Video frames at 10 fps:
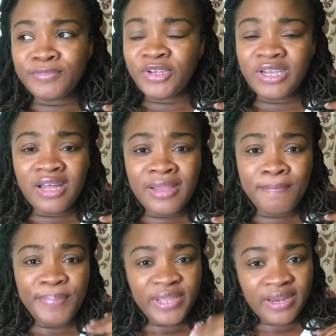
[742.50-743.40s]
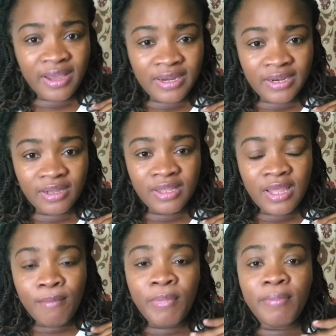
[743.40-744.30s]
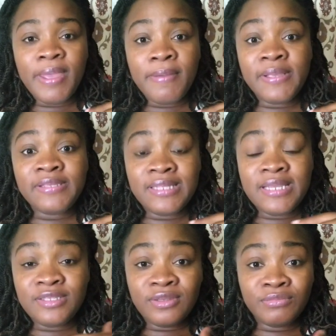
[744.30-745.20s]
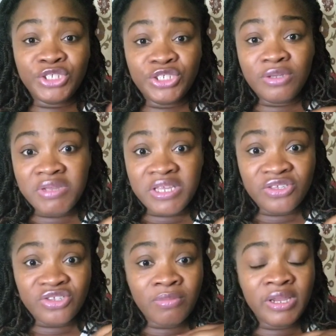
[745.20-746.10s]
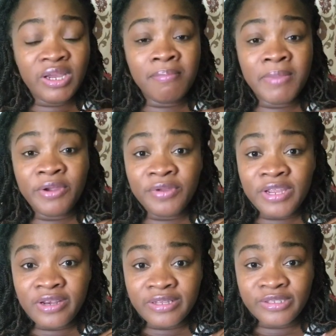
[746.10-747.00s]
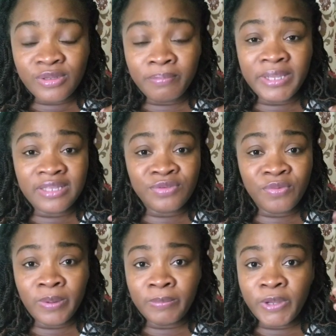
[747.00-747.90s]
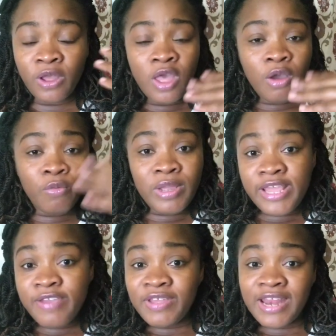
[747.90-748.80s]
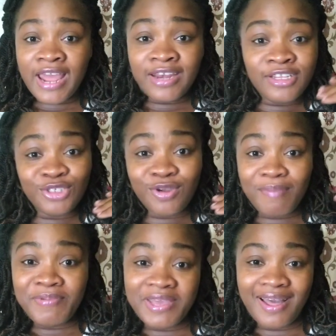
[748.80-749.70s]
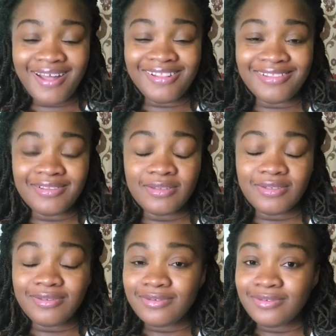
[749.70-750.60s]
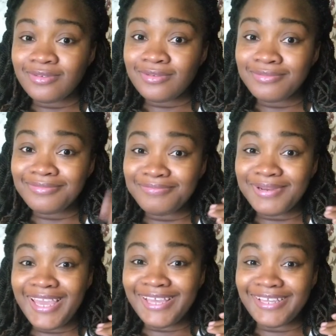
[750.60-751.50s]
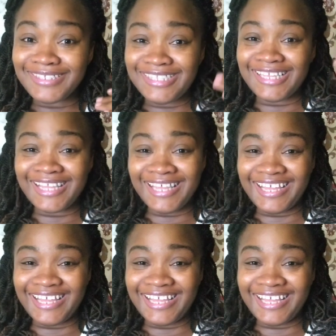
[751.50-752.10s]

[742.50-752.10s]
we call them pinanda, but babies need some shimmies, some like a marine or something, because remember we live in a tropical place